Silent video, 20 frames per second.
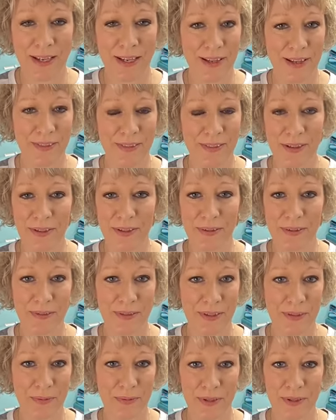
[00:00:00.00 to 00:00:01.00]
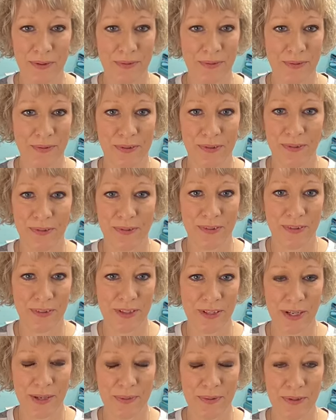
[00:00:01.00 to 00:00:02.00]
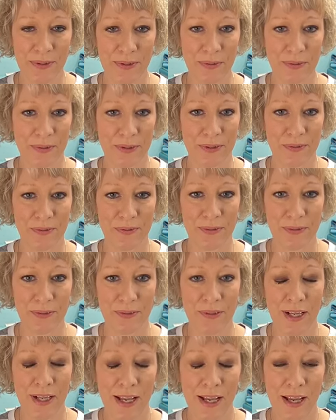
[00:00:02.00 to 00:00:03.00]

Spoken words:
And they're wonderful. They're absolutely wonderful.